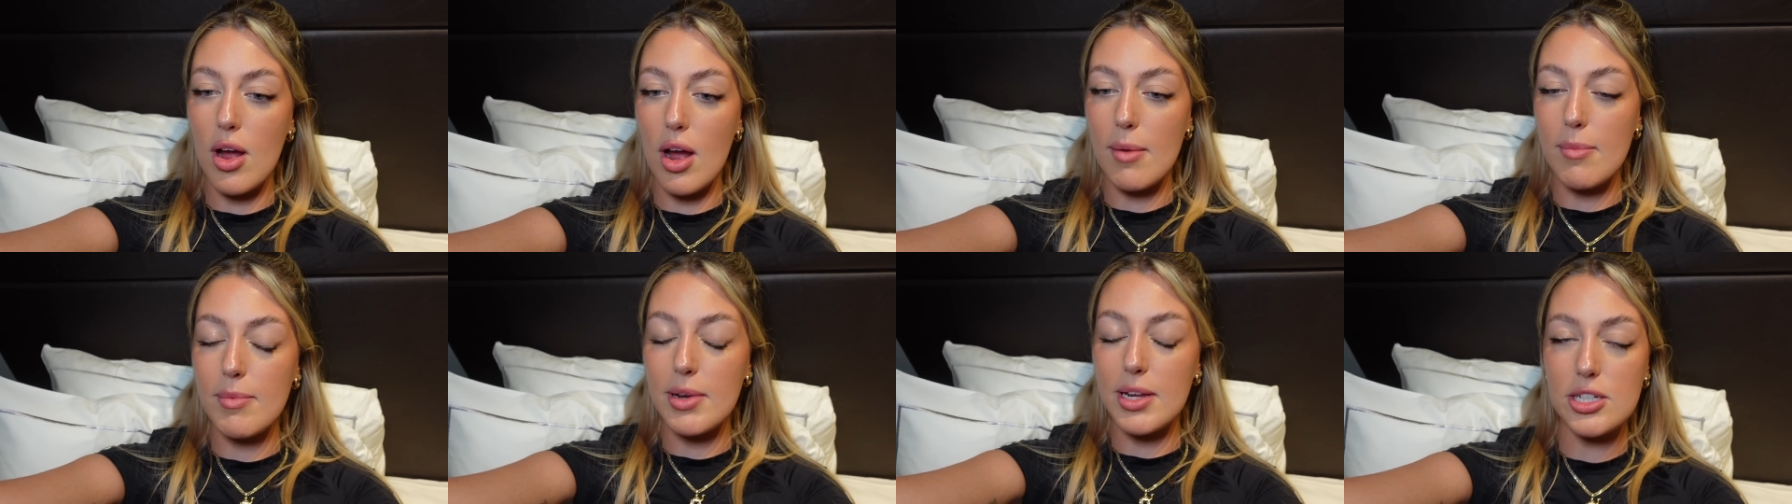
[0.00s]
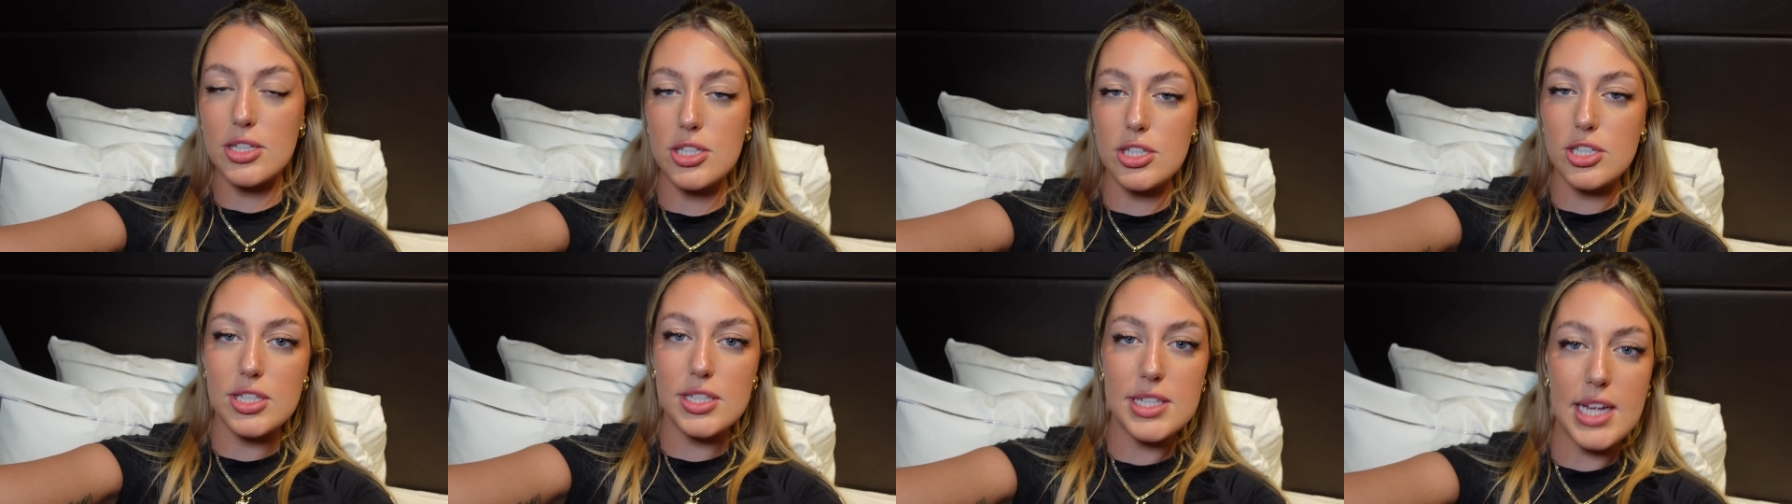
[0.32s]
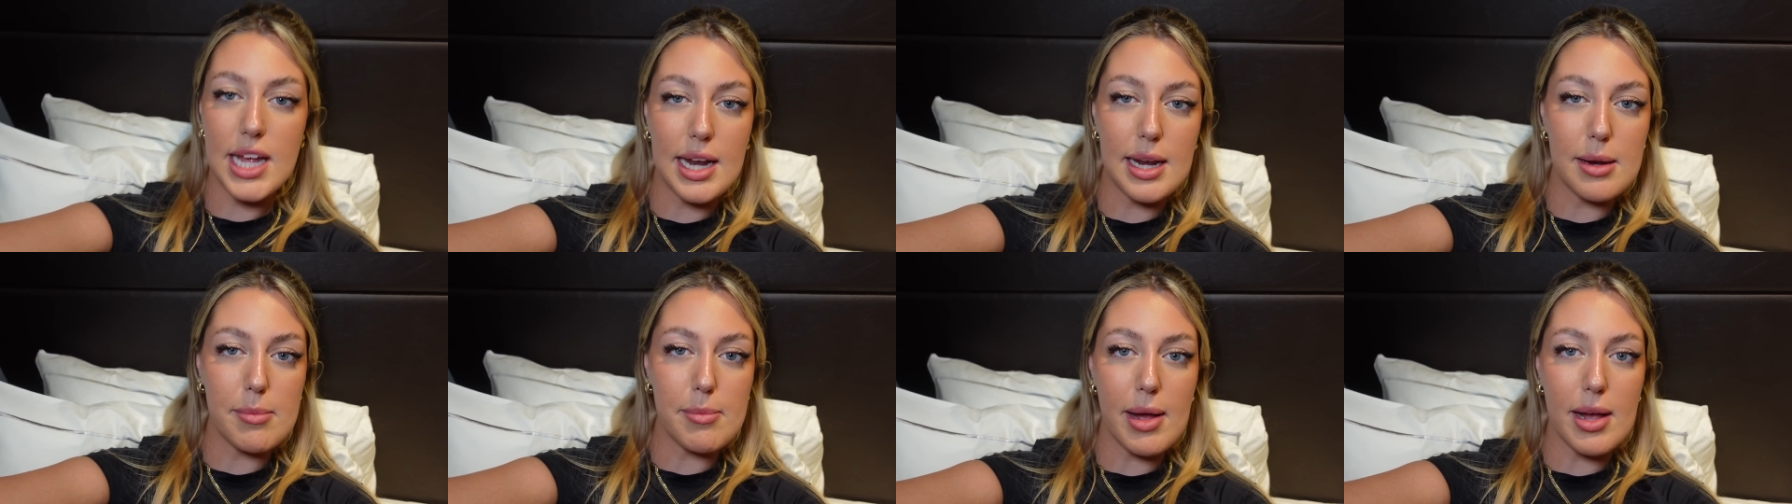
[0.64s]
I'm literally just
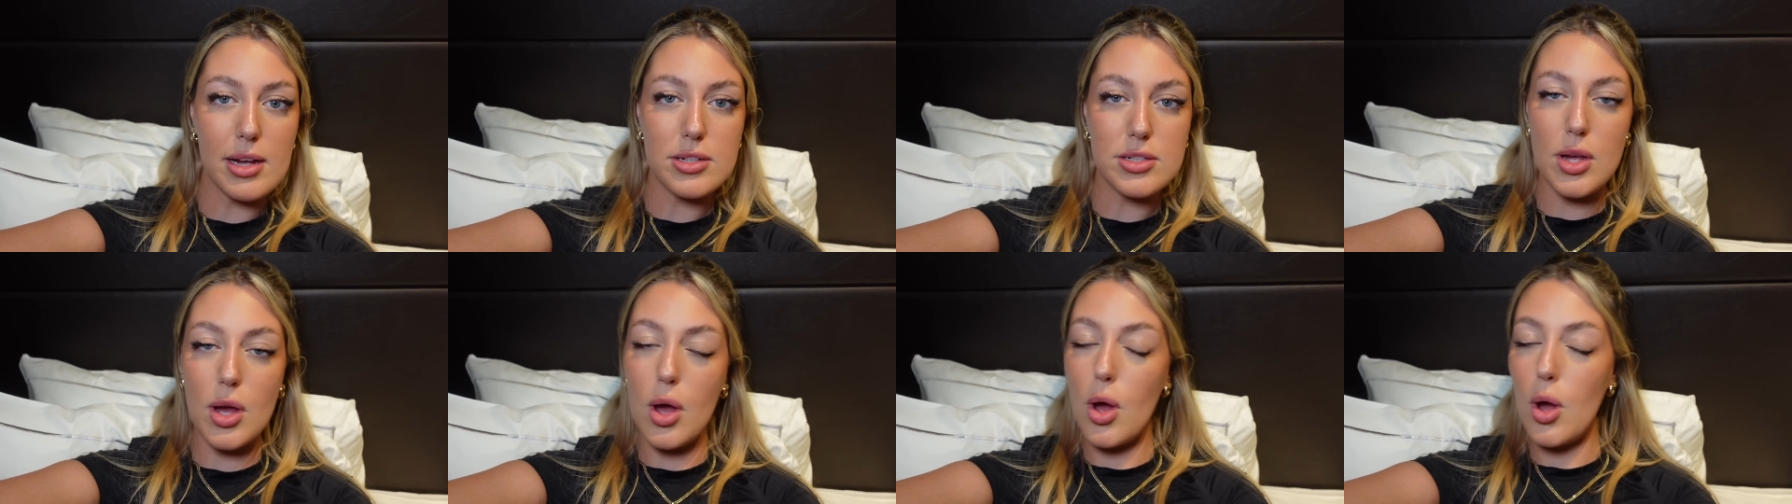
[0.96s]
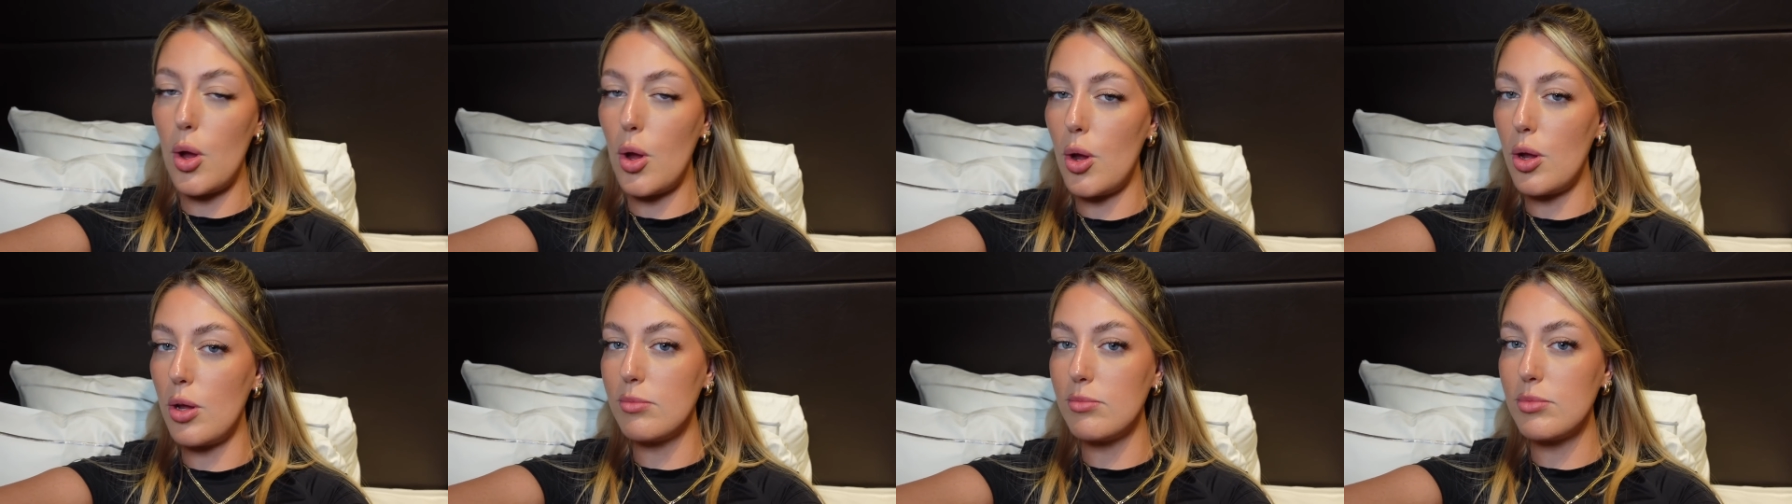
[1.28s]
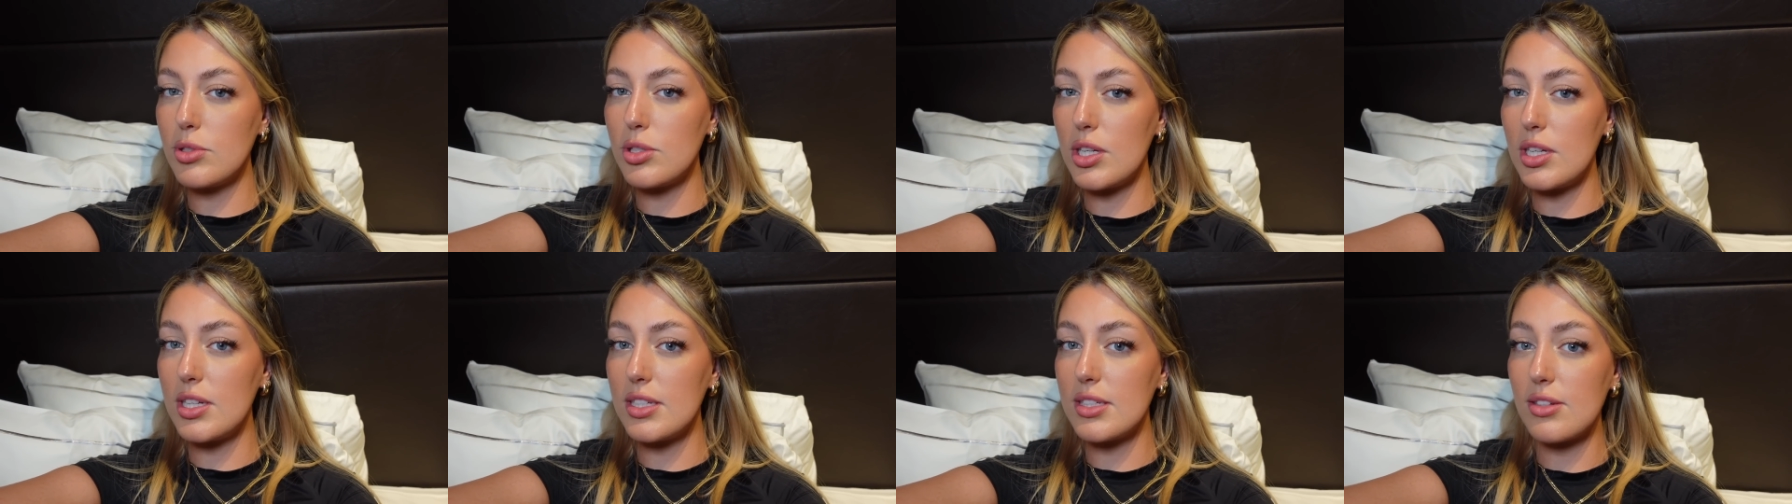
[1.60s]
heading back to home
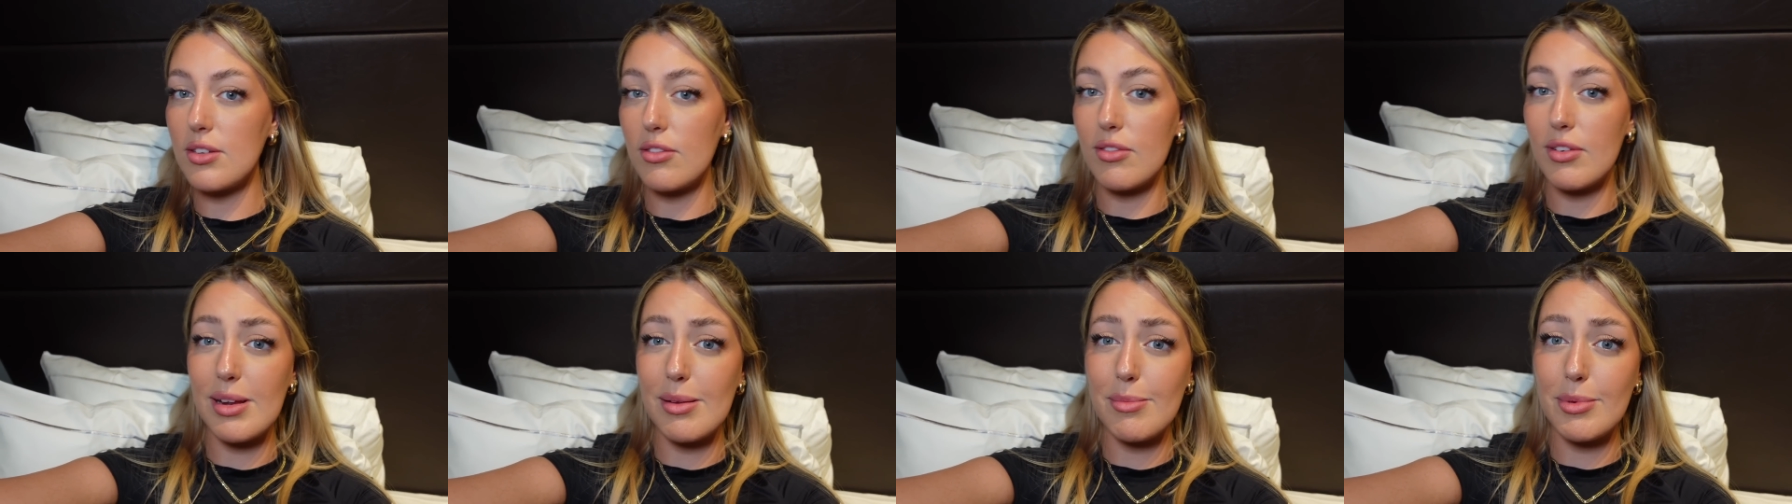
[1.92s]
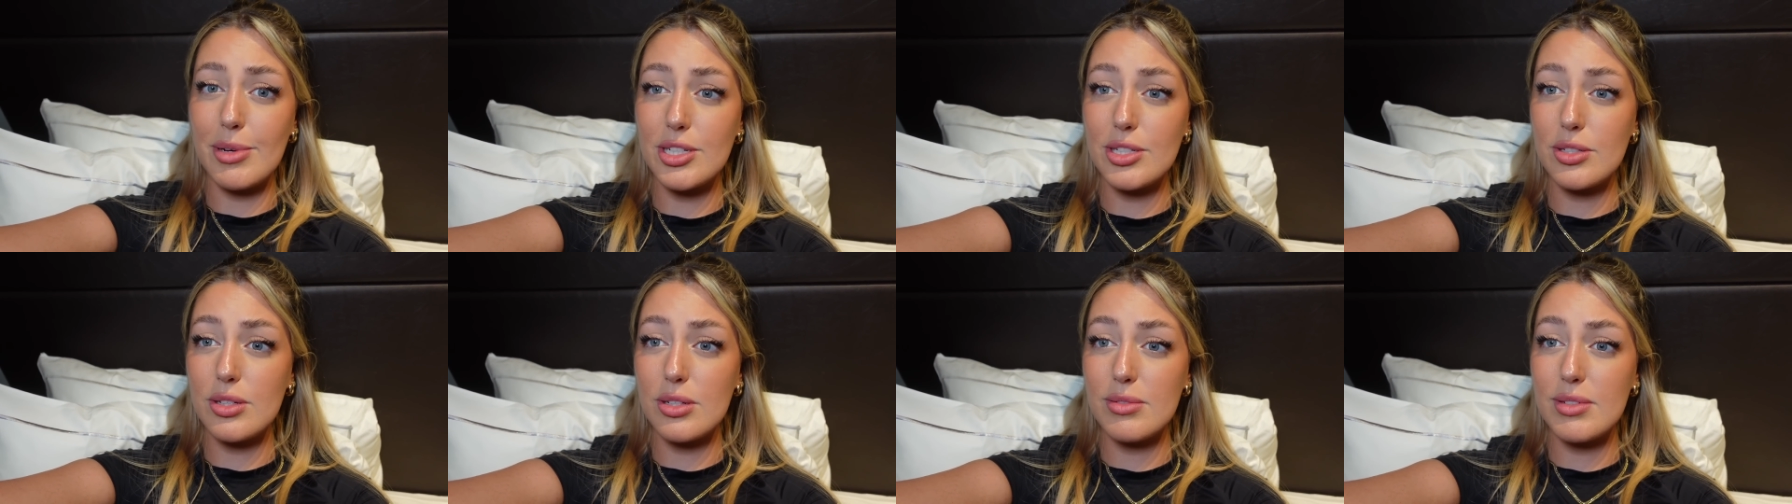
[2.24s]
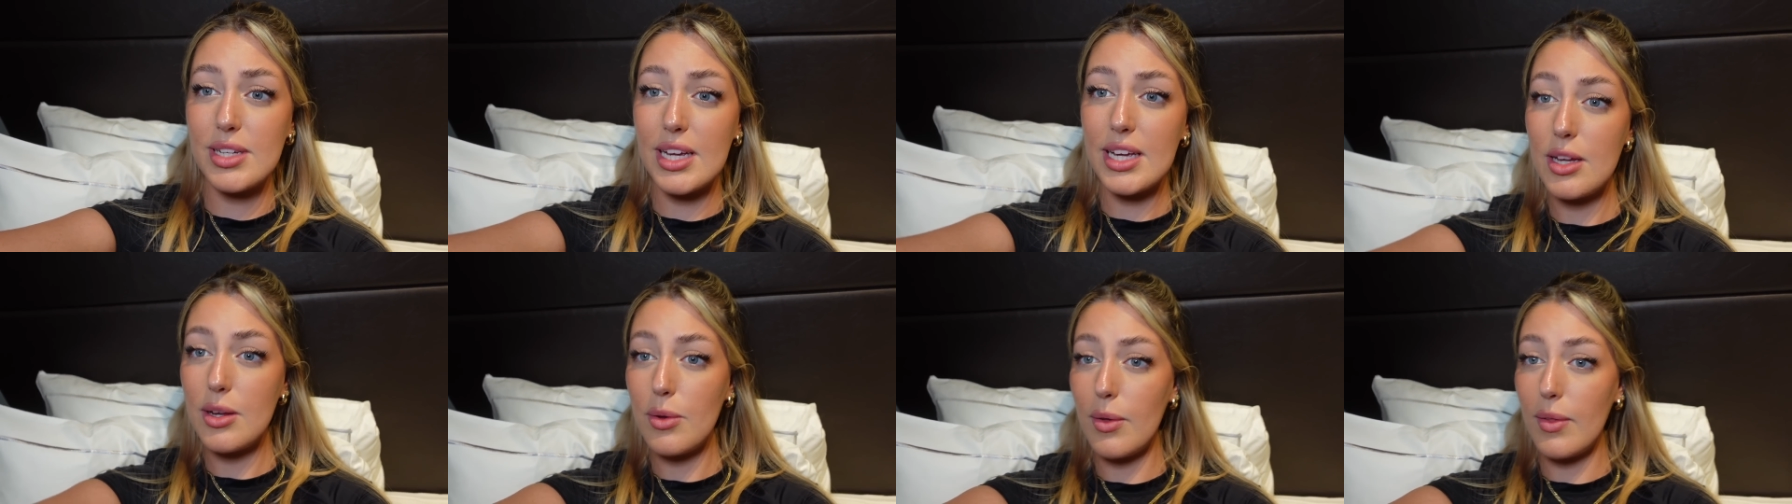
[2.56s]
so there's not really much to
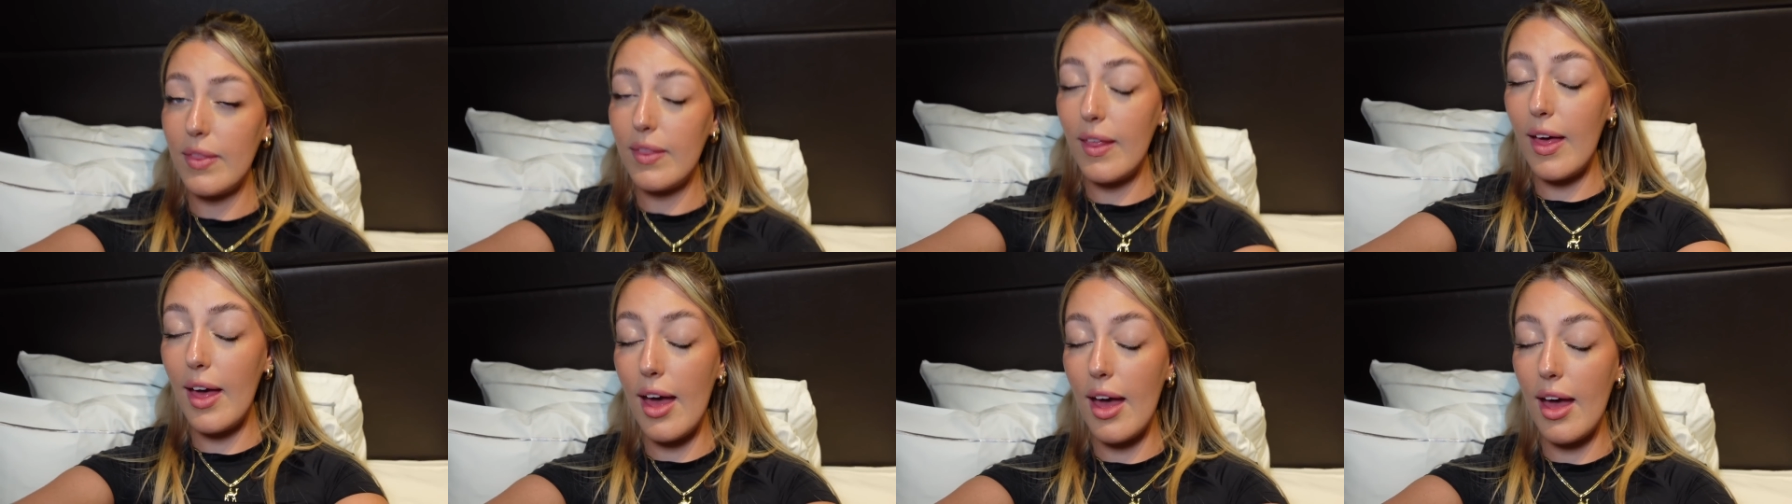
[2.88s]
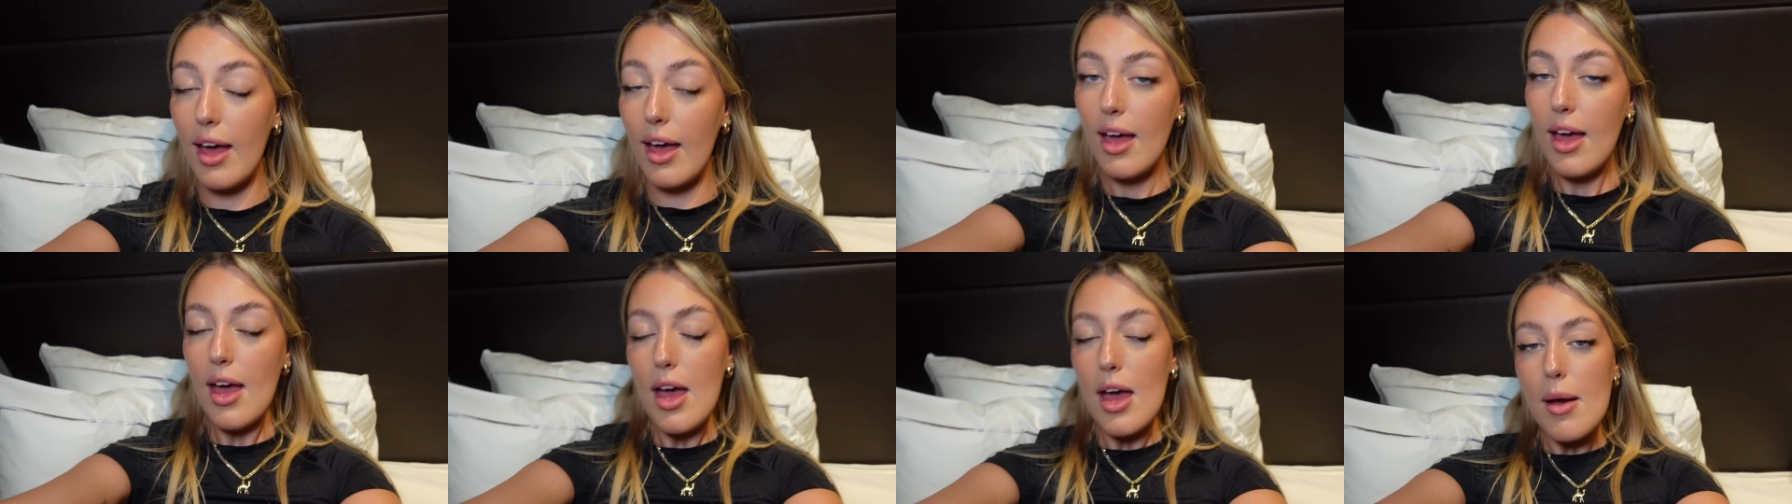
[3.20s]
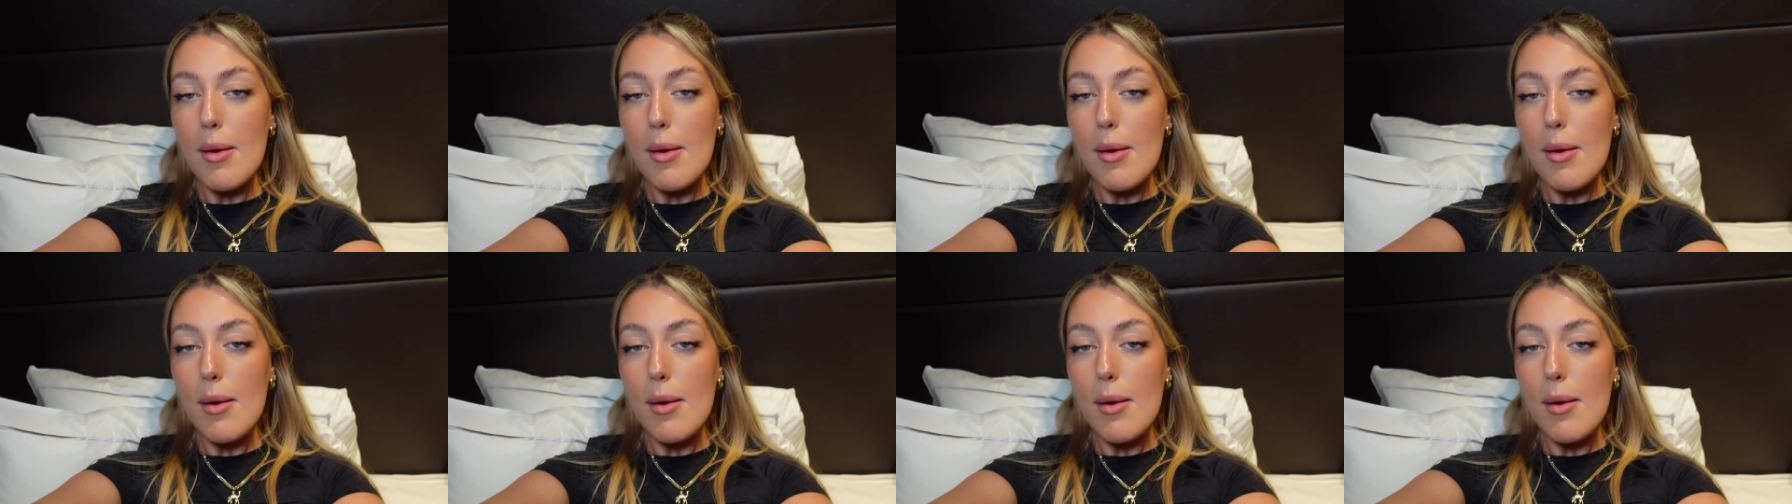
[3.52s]
update you on there.